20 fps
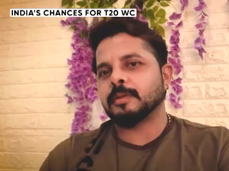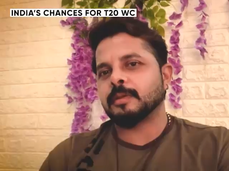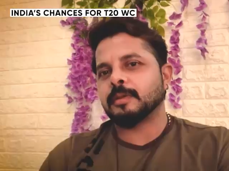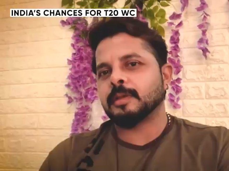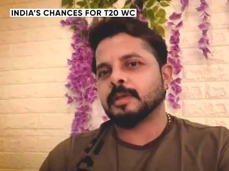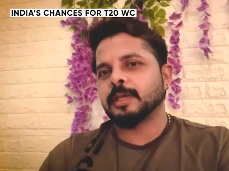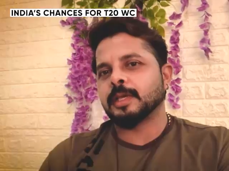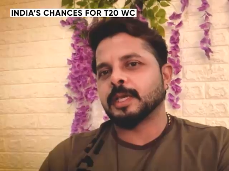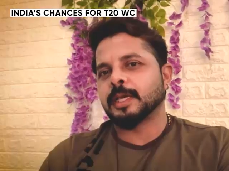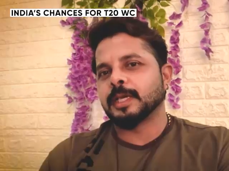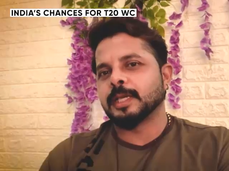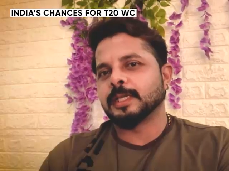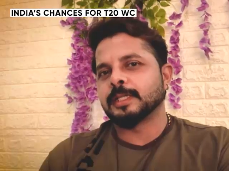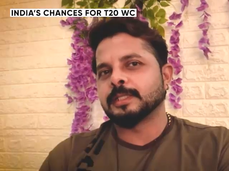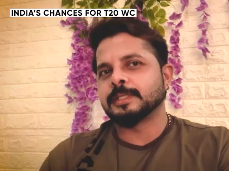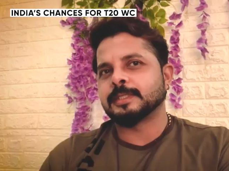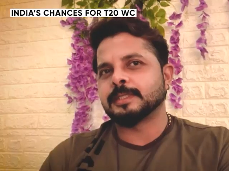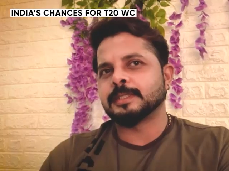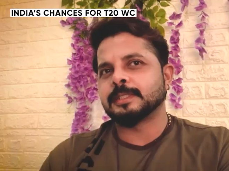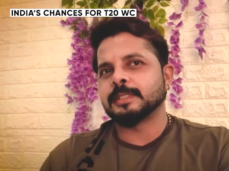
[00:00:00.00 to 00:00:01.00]
and
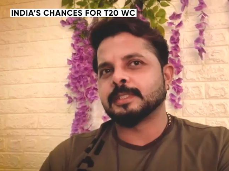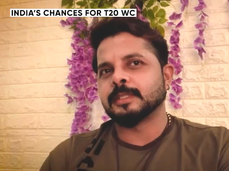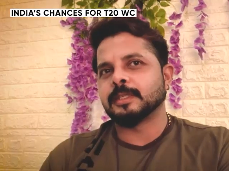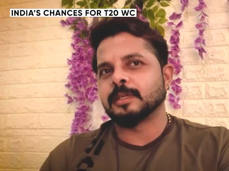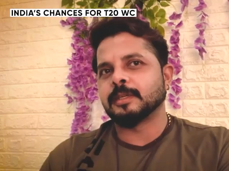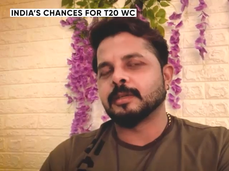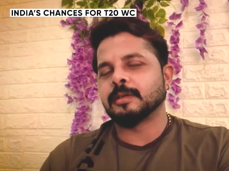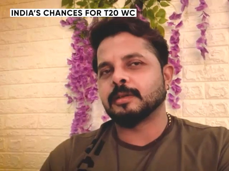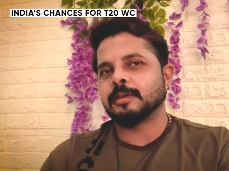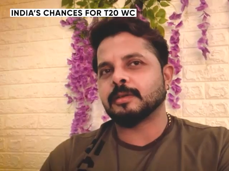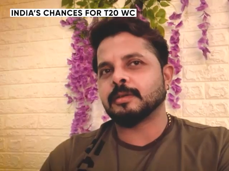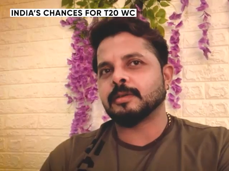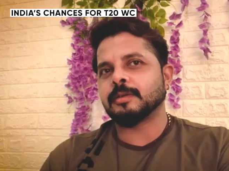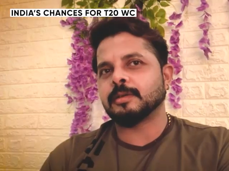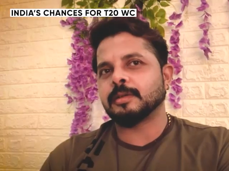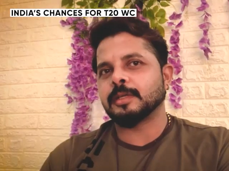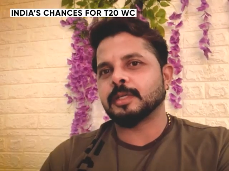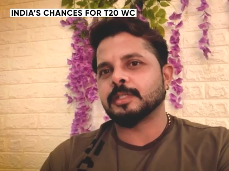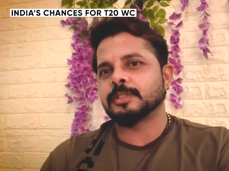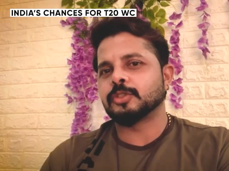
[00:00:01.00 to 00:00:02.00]
this year
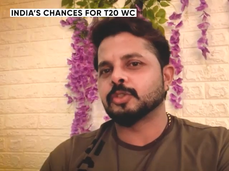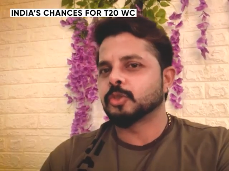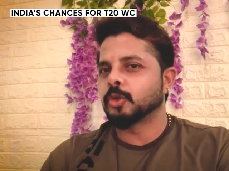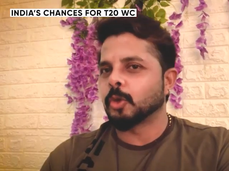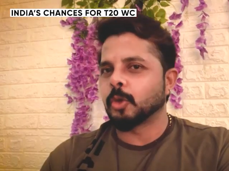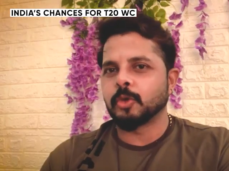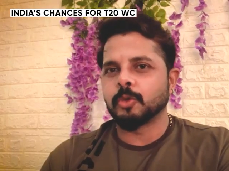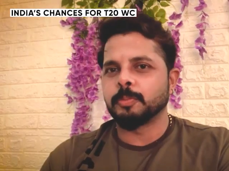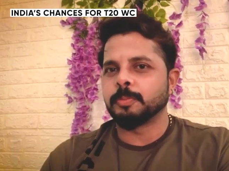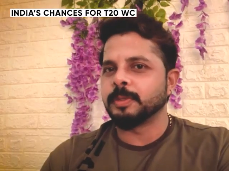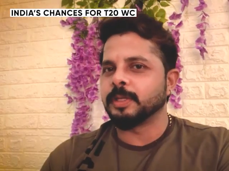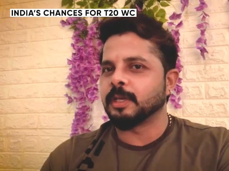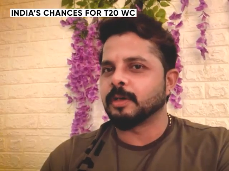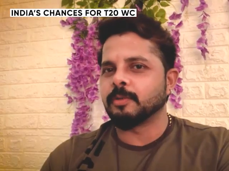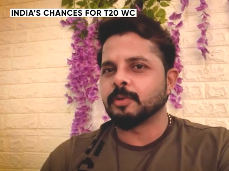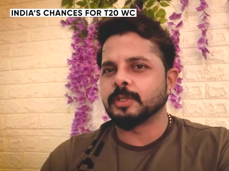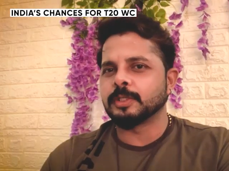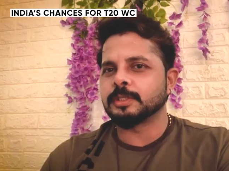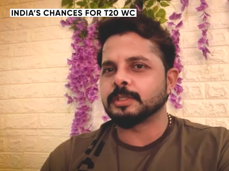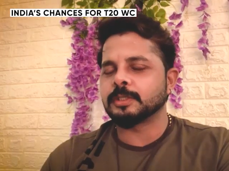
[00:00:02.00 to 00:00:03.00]
is going to be
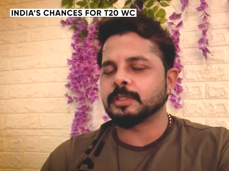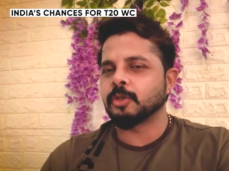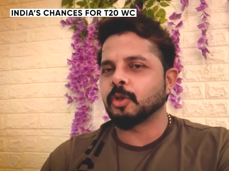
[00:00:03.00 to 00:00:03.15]
ours.